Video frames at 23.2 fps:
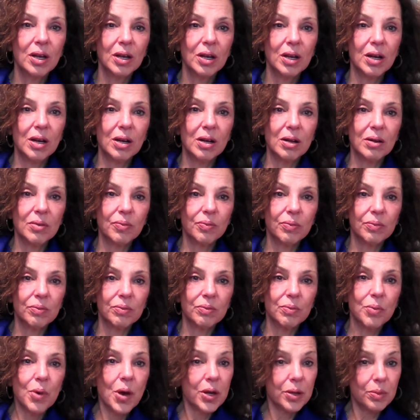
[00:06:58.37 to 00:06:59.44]

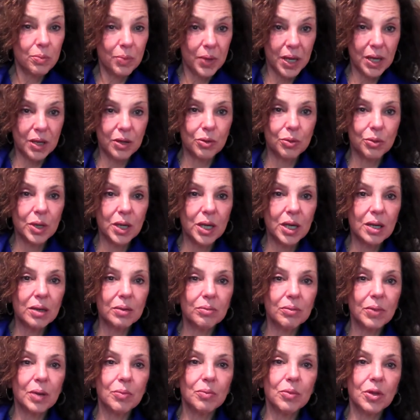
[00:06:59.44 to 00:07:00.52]
bought a bakery,
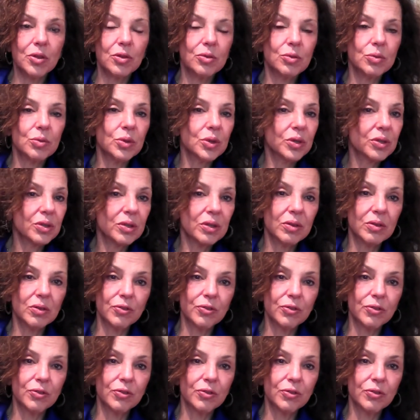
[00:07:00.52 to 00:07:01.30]
and my mother worked in the